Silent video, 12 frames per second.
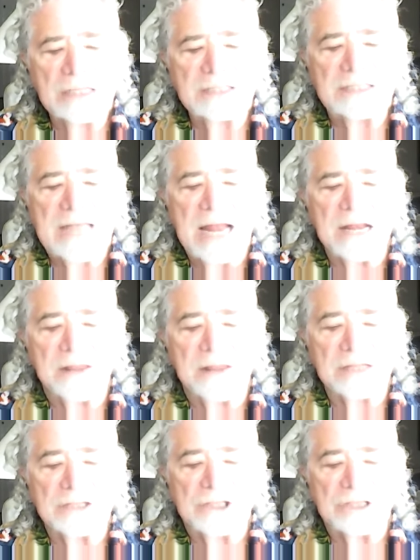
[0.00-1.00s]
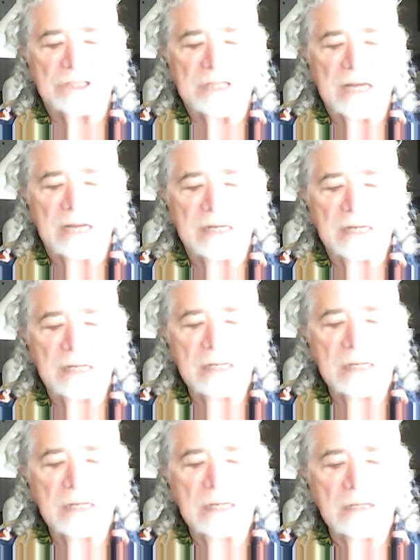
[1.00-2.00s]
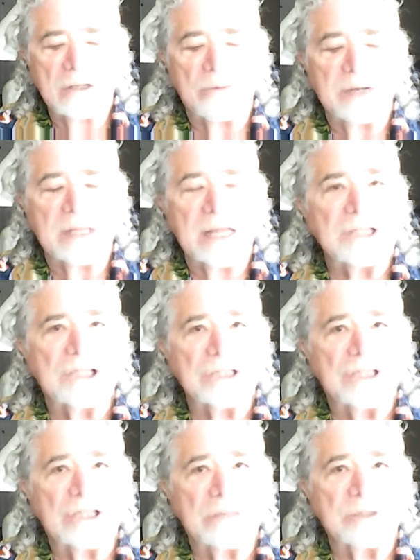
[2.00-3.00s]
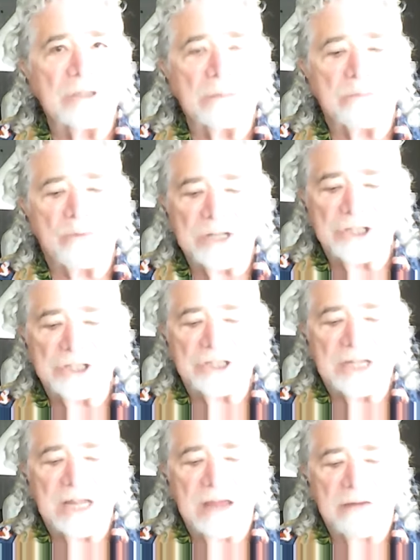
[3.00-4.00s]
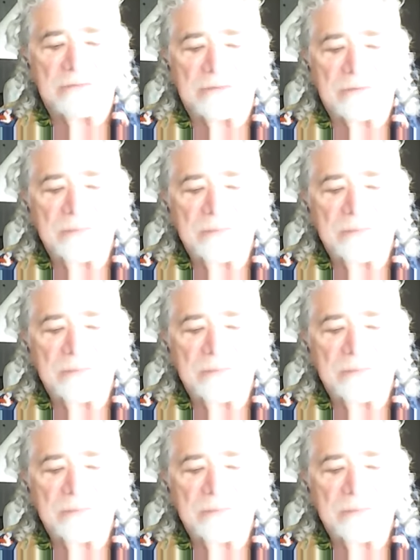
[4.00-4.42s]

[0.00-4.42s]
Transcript: Second thing she said, the relationship is a precious gift.